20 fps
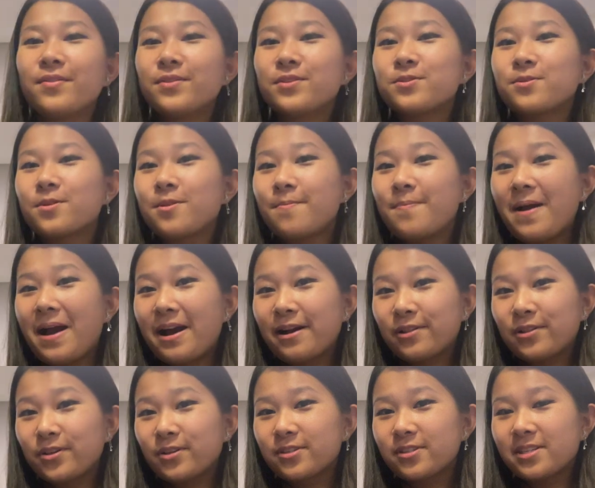So the back
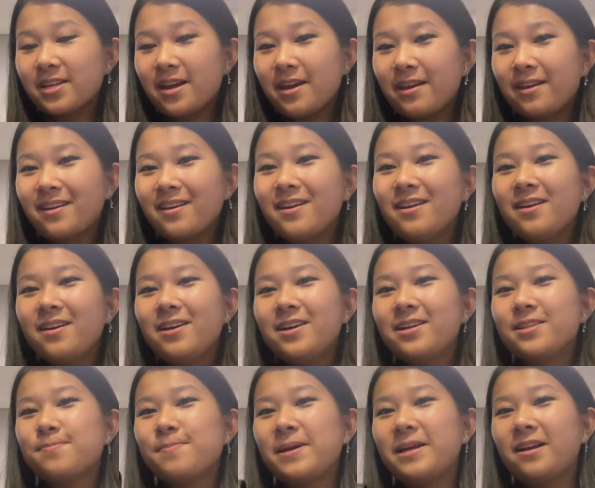looks like
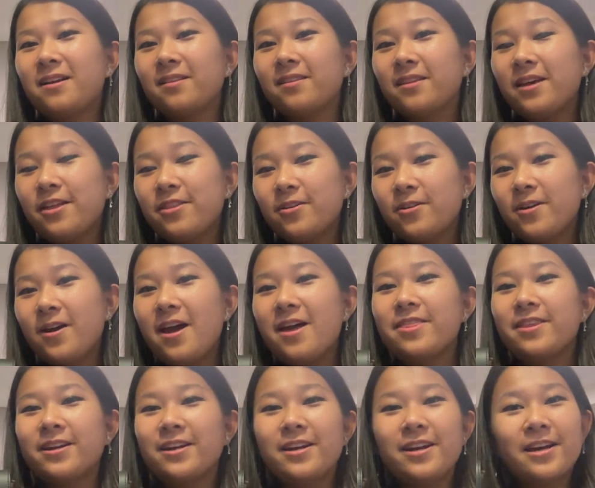it's made out of leather,
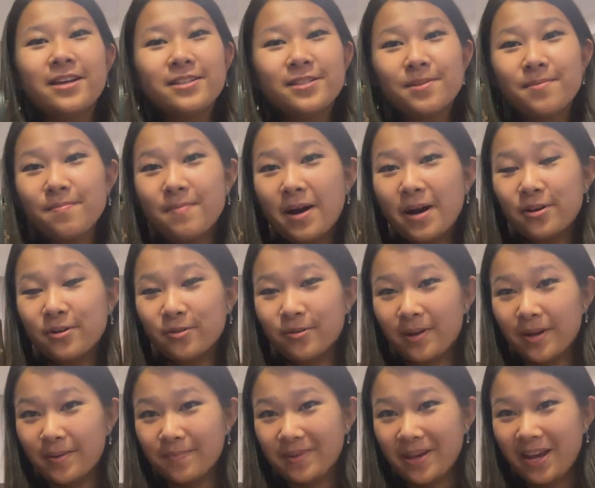and then it has the
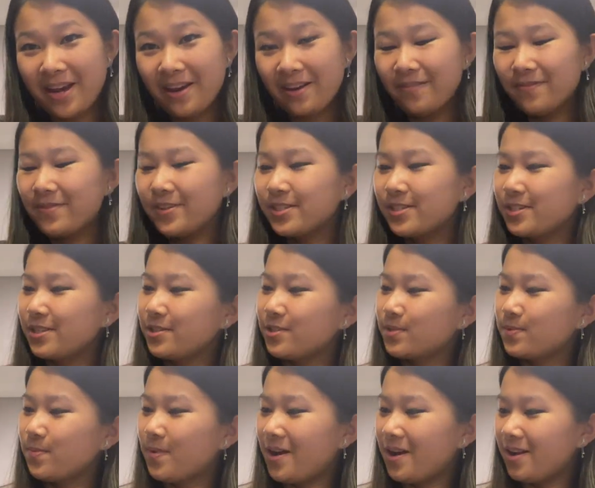monogram canvas
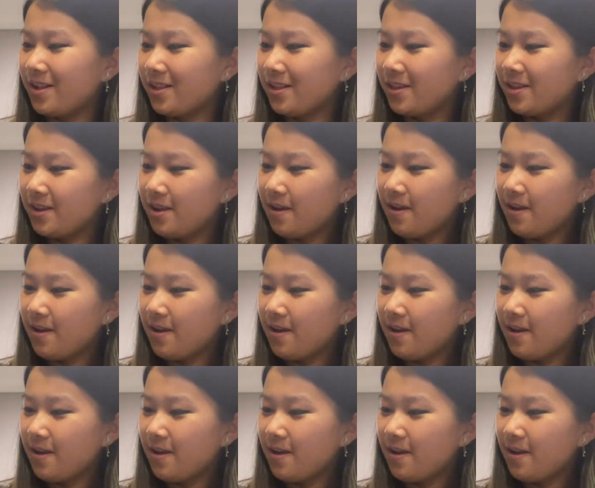as well.